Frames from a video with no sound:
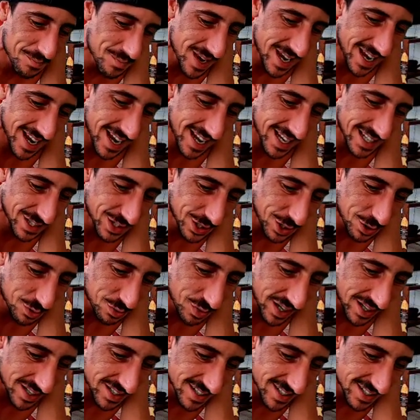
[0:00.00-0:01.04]
man.
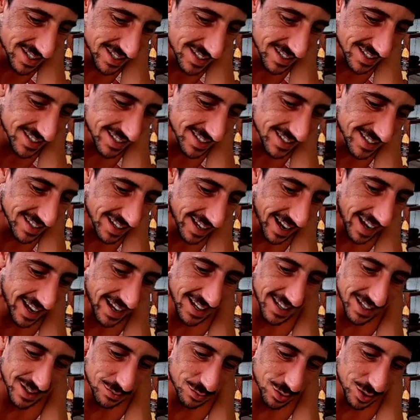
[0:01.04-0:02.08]
Two wins.
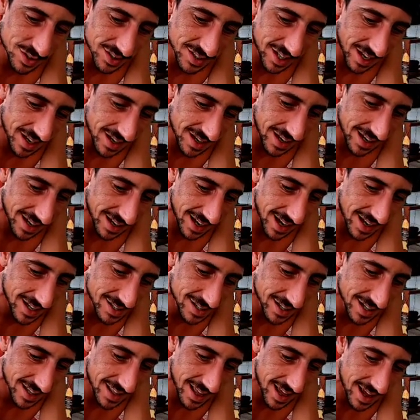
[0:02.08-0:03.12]
Hey, what ticket?
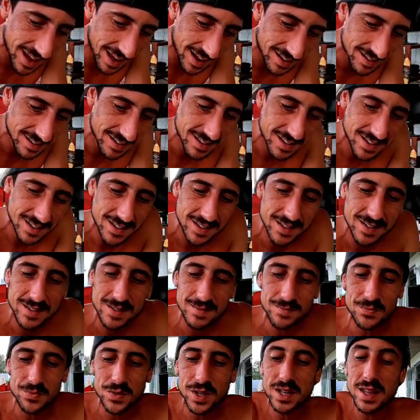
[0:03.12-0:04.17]
Guys, look at that.
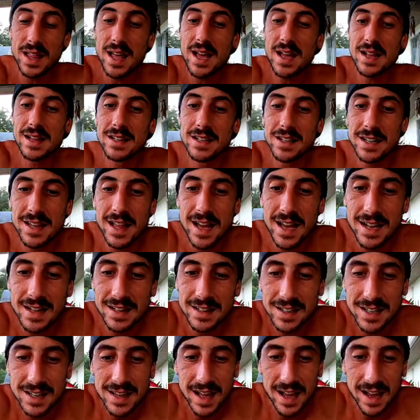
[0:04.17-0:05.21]
Look at that. Look at
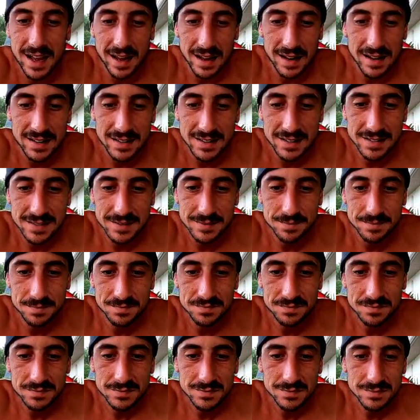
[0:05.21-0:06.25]
that. Look at that.
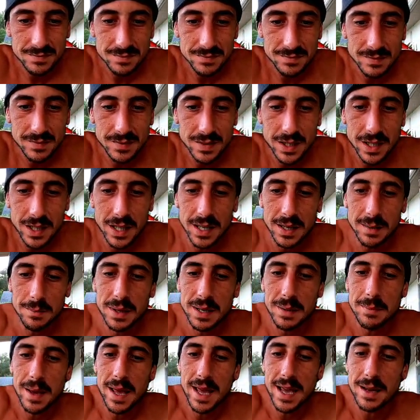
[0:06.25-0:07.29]
Could
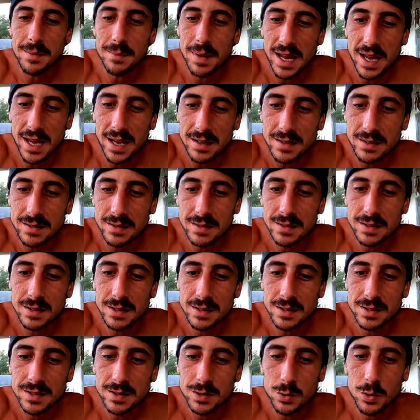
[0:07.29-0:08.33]
it be big, man?
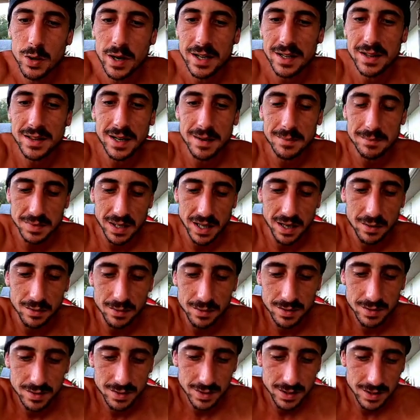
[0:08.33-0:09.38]
Quick
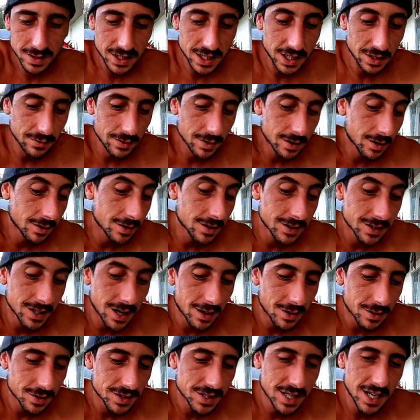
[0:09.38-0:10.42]
thumbnail. Even on a
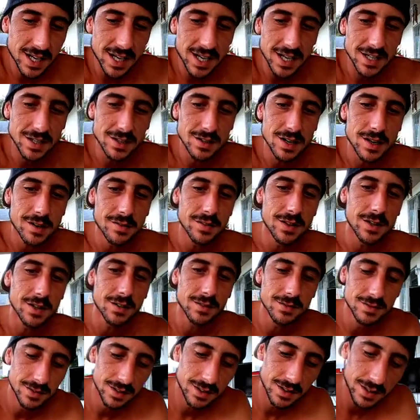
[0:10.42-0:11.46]
dollar ticket, you never
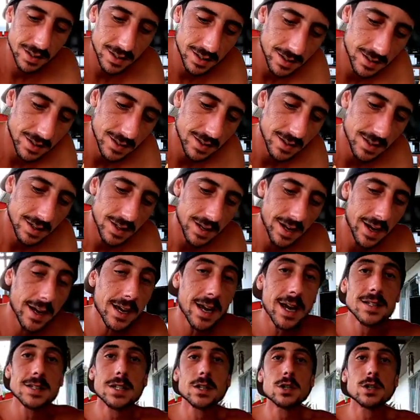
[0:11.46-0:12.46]
know. And